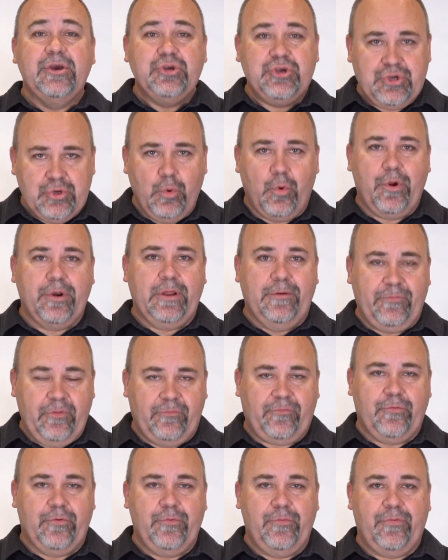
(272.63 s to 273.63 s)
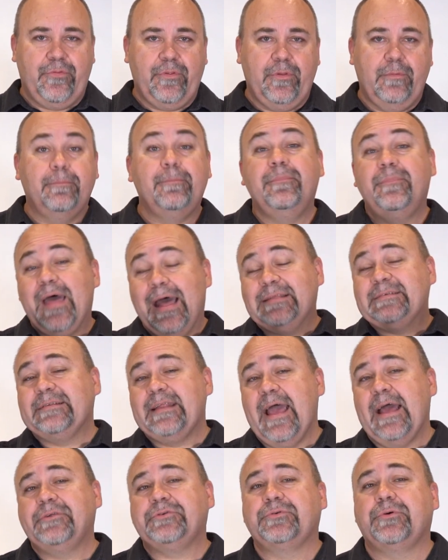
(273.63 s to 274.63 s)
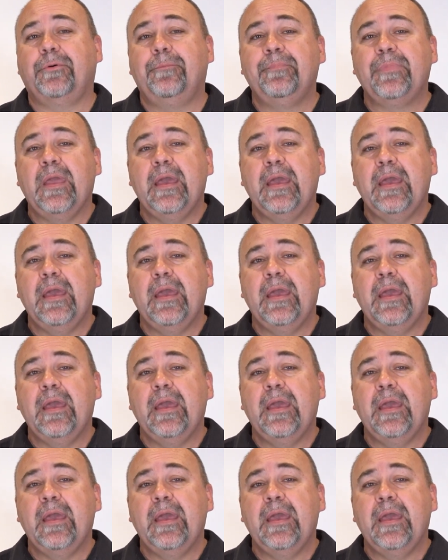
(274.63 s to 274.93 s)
short of the truth. That's natural.